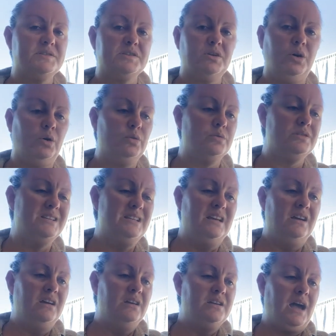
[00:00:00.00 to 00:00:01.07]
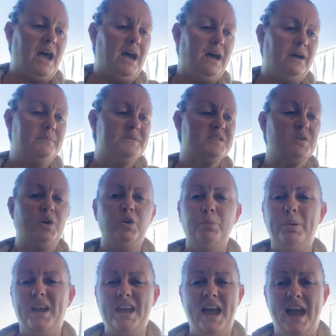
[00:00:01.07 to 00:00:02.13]
it was called soil
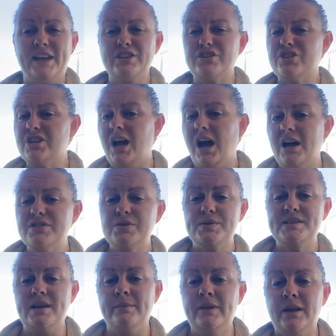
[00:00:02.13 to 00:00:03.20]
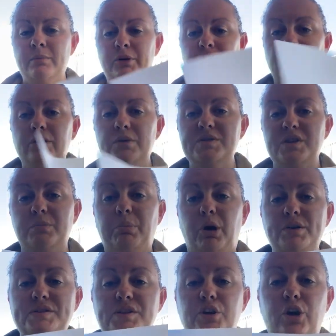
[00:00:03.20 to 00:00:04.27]
pH chart or something, but I'll also
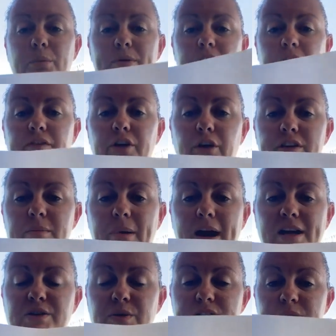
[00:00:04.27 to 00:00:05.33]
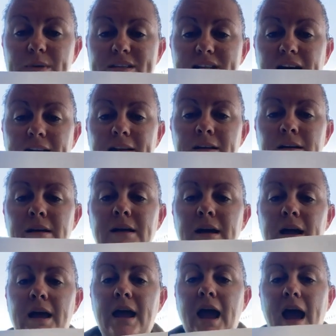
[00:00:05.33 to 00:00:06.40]
post a copy of it on the page once we're done.
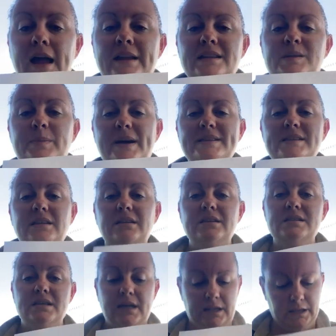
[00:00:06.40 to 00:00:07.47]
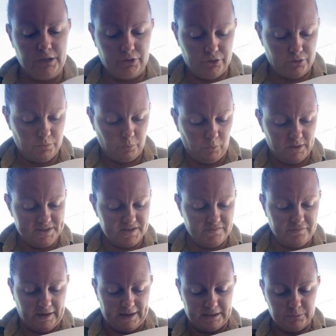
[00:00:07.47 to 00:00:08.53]
And it's basically telling you what's
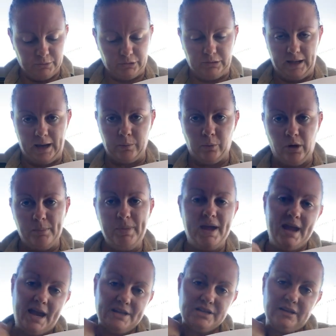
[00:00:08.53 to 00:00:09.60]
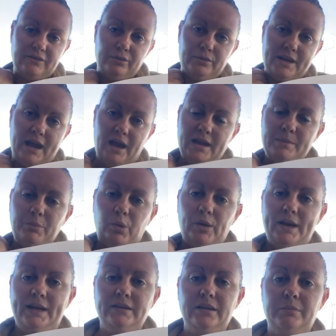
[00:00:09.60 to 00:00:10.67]
available at what pH level. Now in
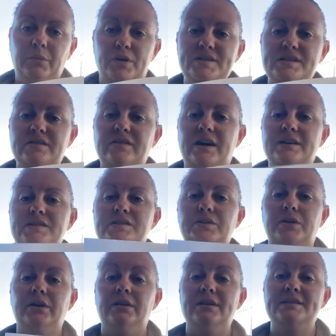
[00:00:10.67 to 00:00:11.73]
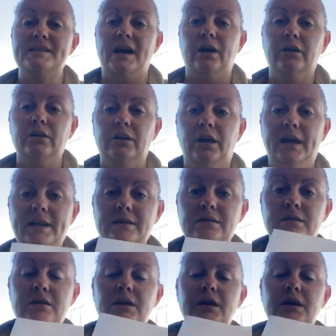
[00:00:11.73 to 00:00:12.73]
Port Hedland, most of our soil is alkaline.